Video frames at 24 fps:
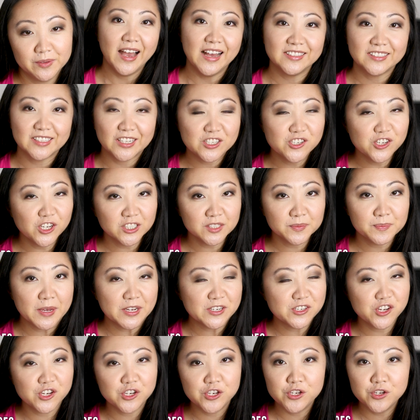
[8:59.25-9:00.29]
As I just
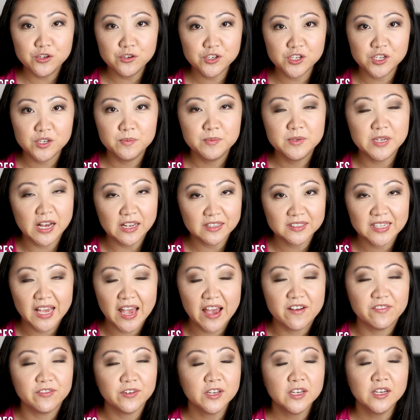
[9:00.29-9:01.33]
mentioned, YouTube does
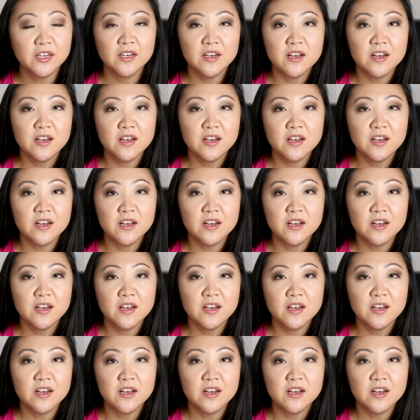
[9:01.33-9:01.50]
have